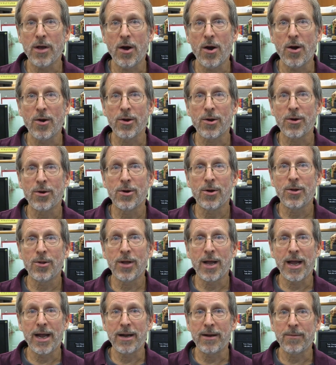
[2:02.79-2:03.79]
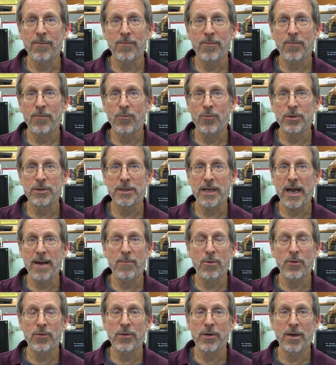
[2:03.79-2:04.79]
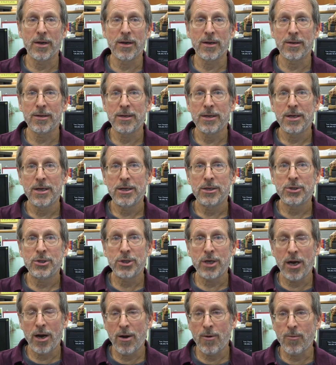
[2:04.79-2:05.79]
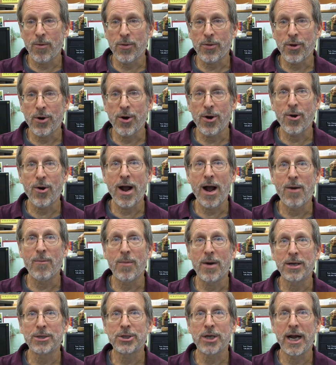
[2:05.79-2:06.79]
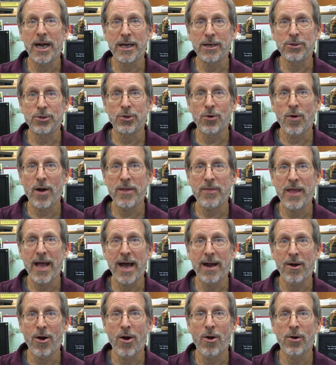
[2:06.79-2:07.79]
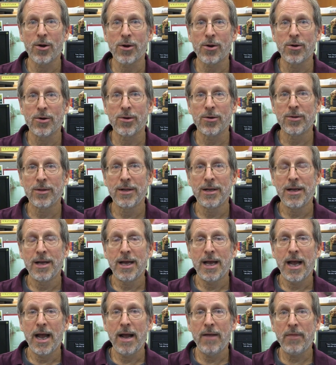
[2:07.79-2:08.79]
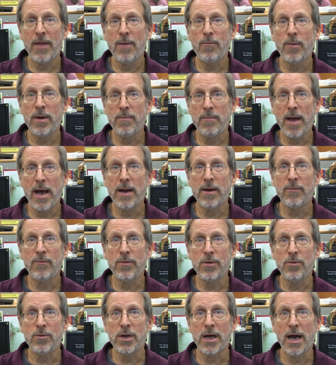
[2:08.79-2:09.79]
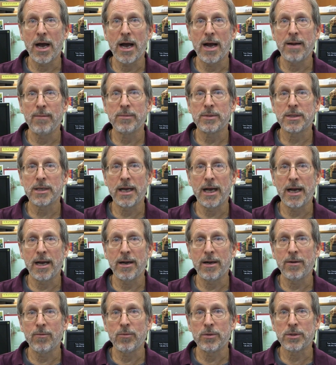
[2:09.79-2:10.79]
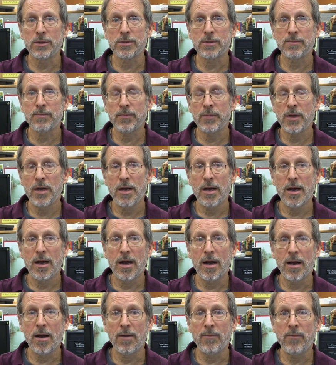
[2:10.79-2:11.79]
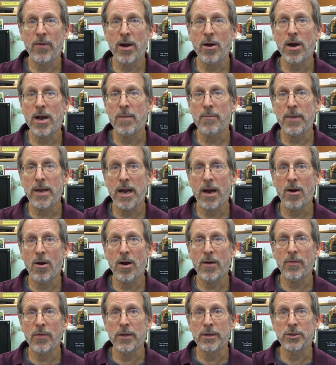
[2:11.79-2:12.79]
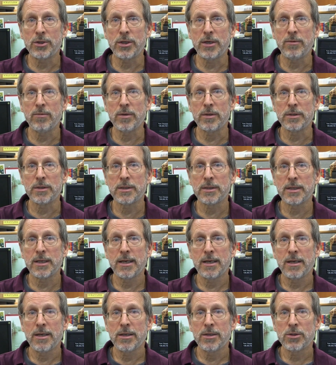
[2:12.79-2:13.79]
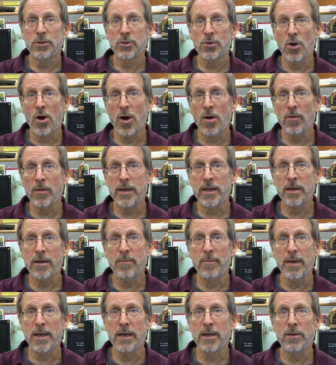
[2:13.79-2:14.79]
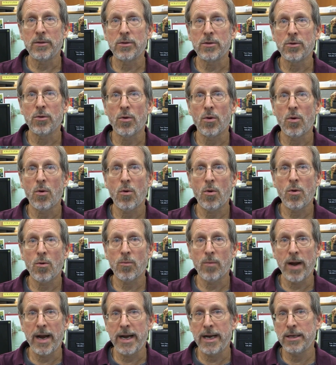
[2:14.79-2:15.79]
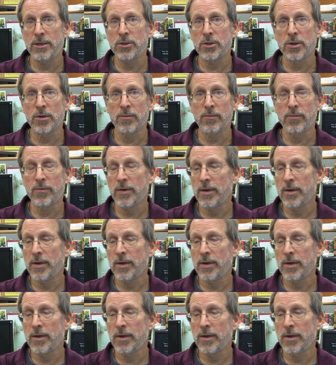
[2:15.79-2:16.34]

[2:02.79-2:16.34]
article, and was able to share with her how much I enjoyed that article. And then we met a few times, and it was very apparent that she was strongly committed to a whole range of